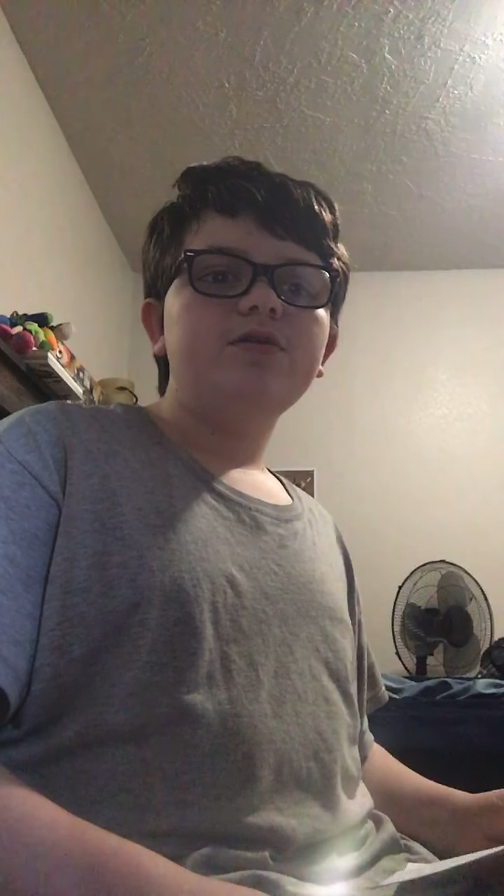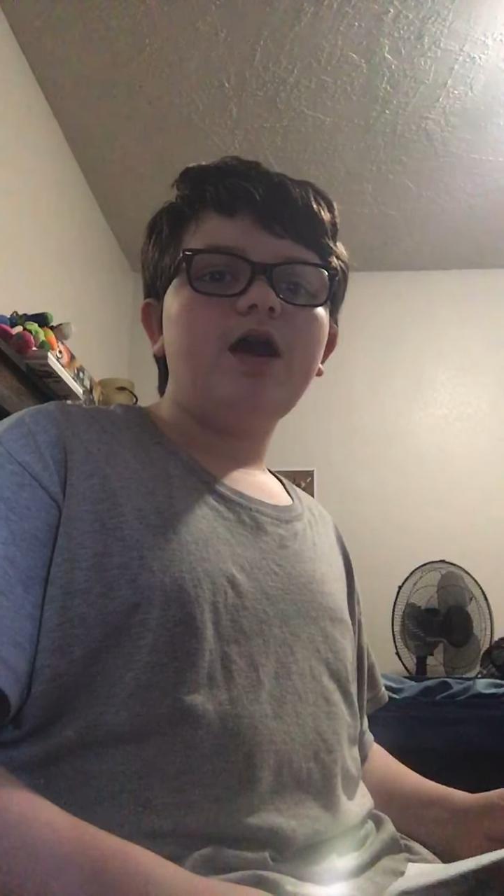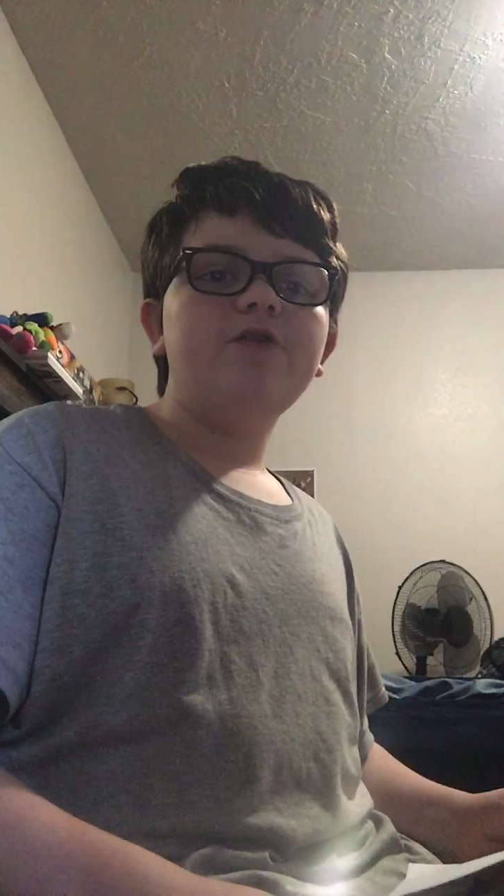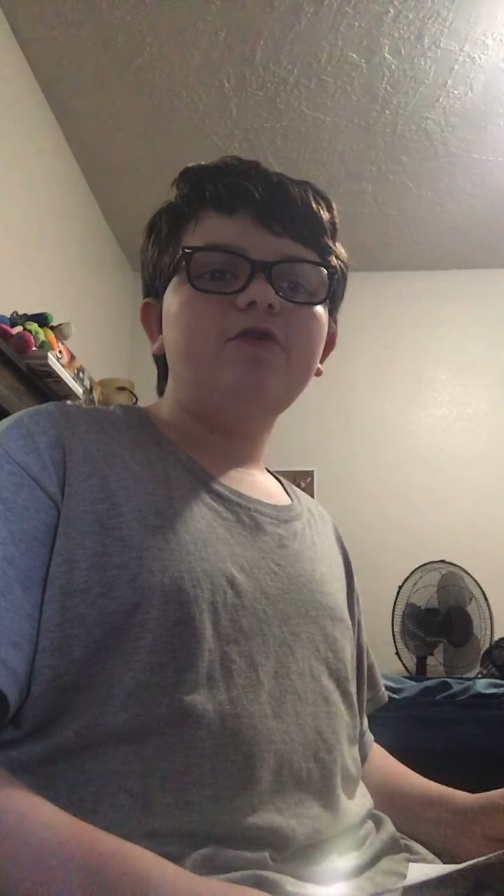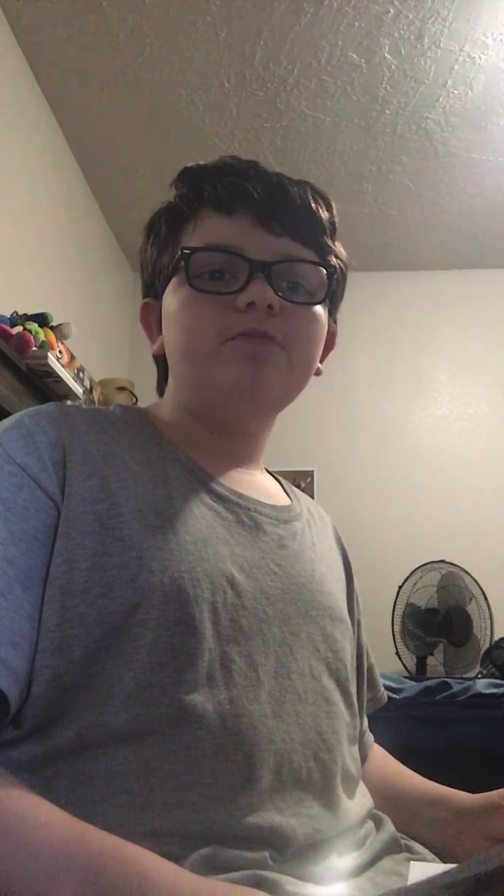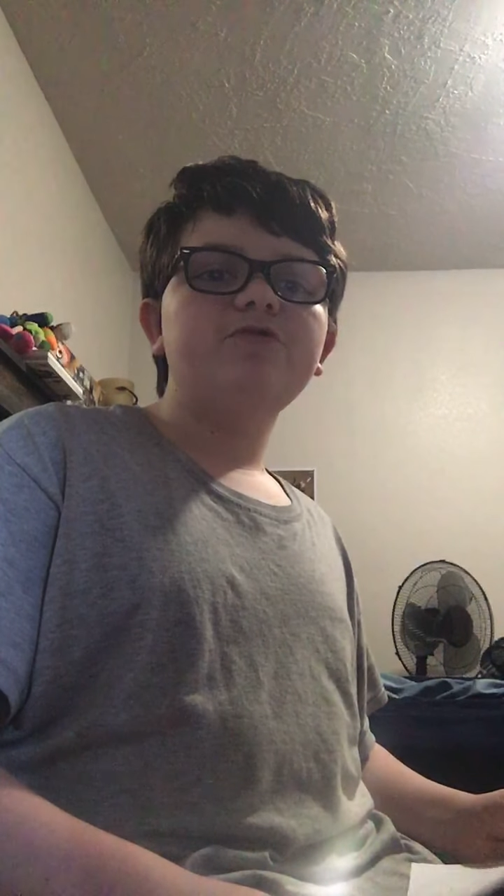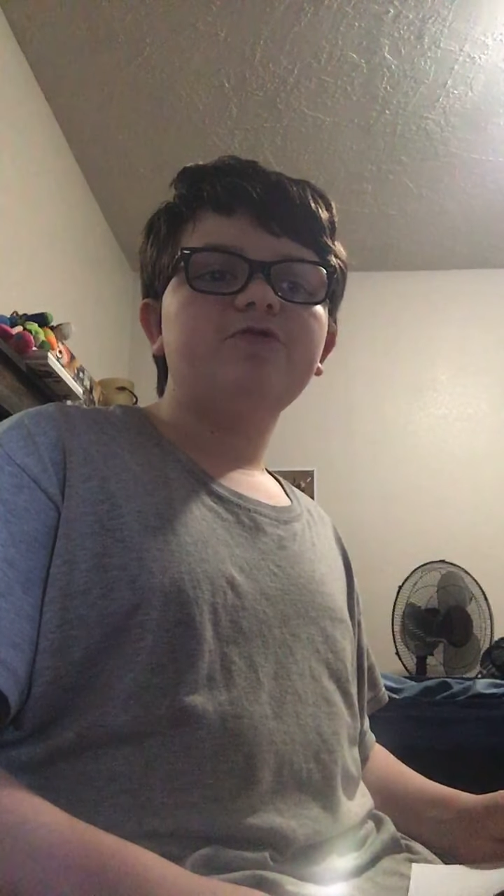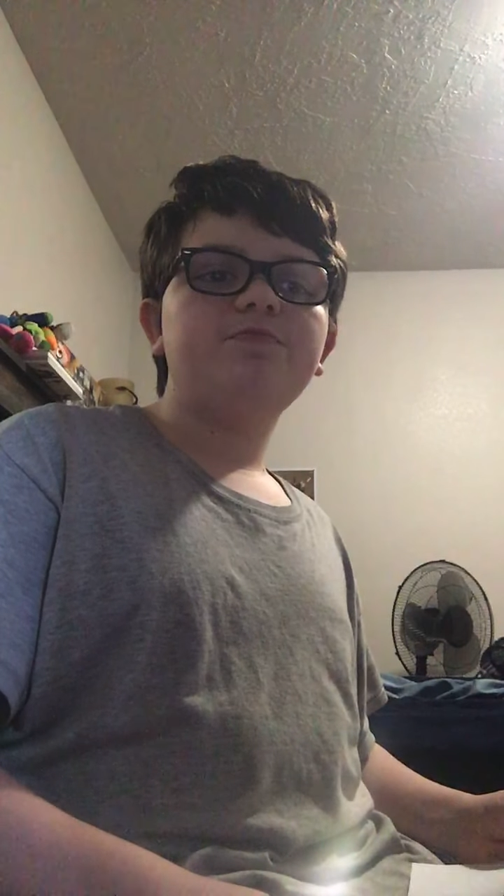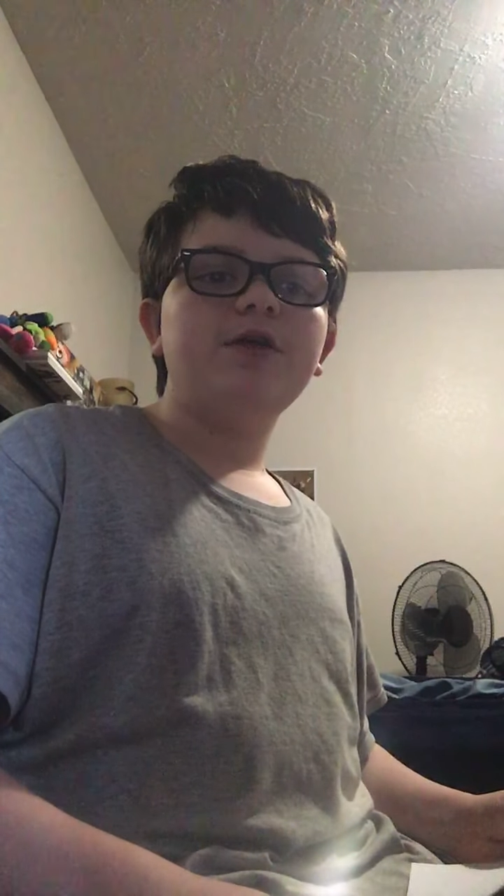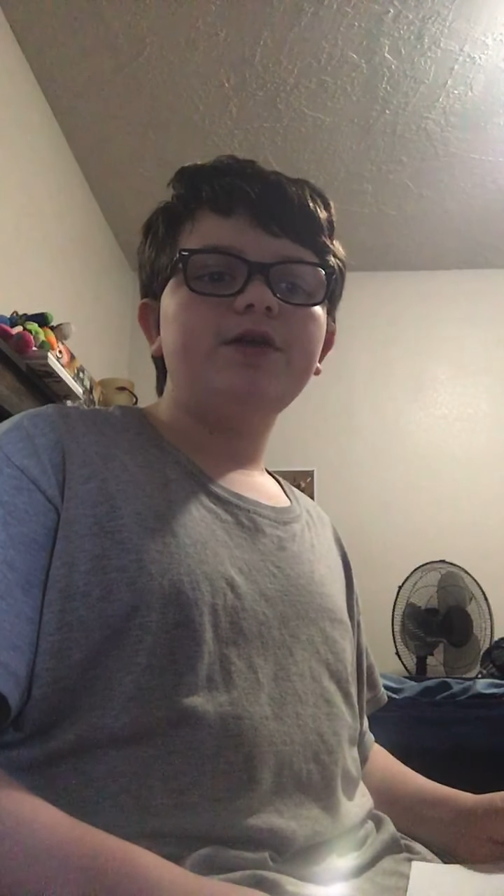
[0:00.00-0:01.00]
I normally
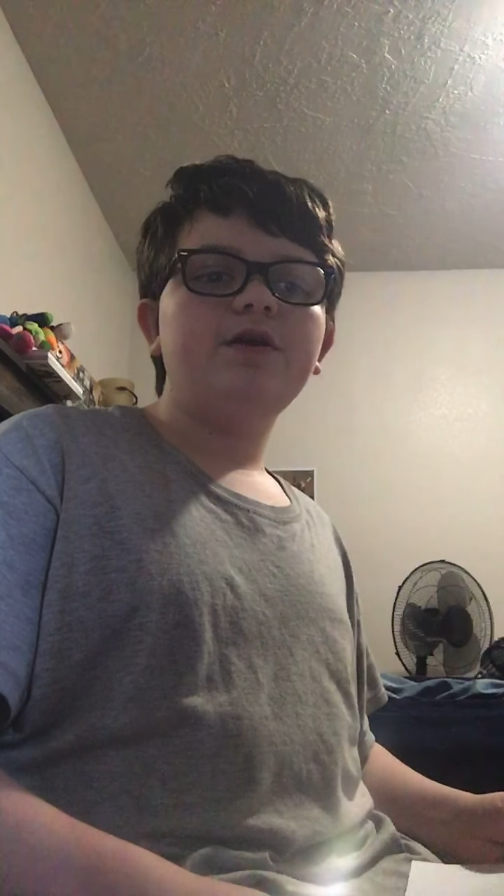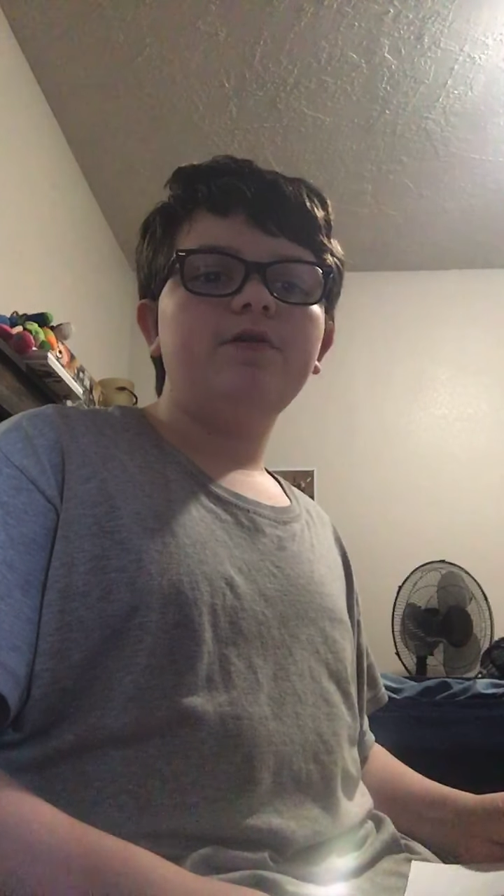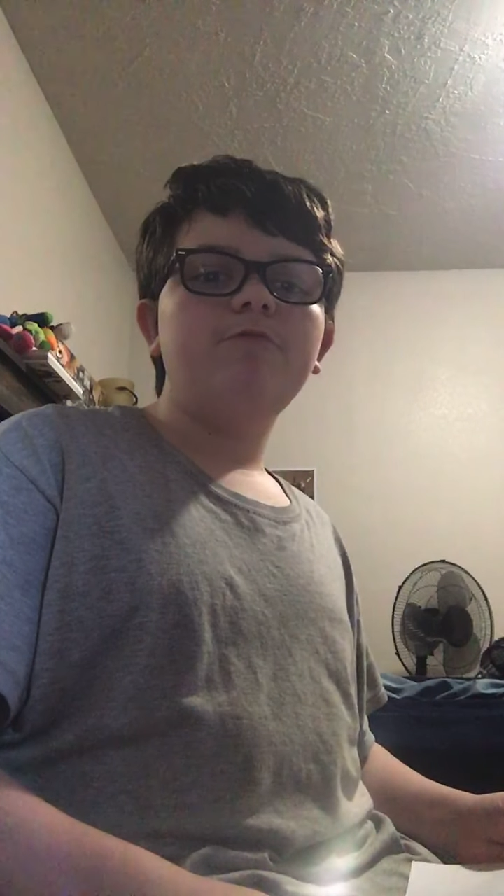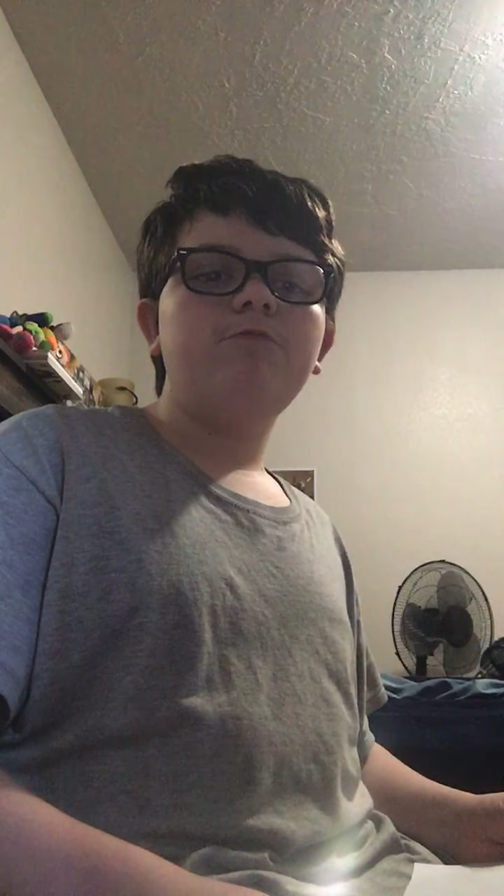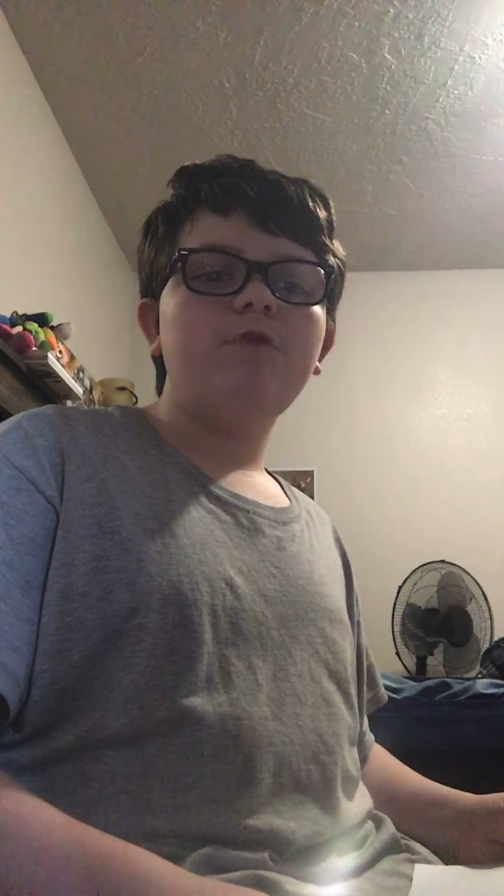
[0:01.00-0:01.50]
just play the